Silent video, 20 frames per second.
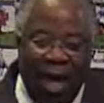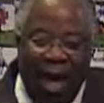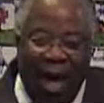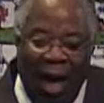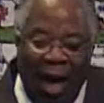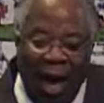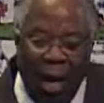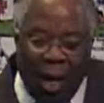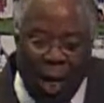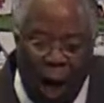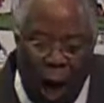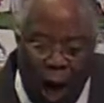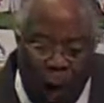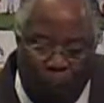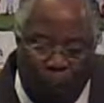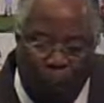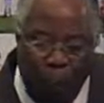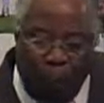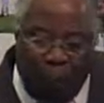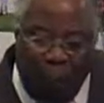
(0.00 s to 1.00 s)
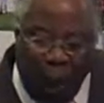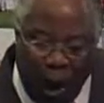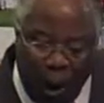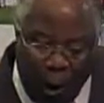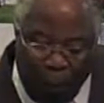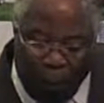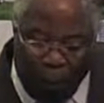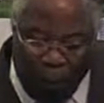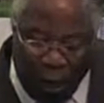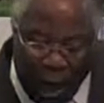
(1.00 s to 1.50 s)
I go
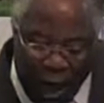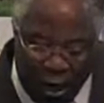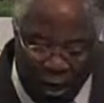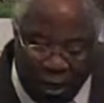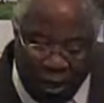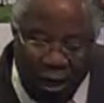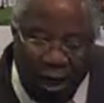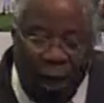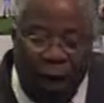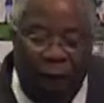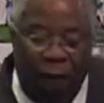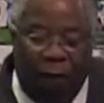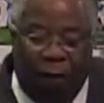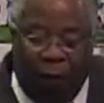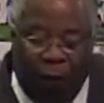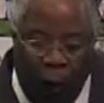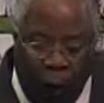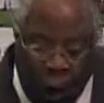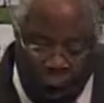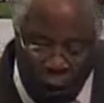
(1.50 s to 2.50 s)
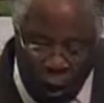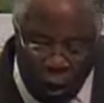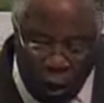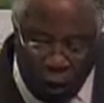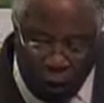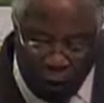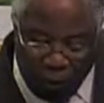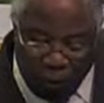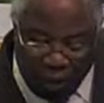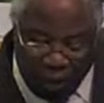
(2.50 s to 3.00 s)
prepare a place for
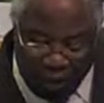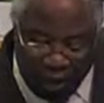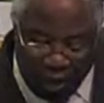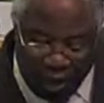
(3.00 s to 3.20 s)
you.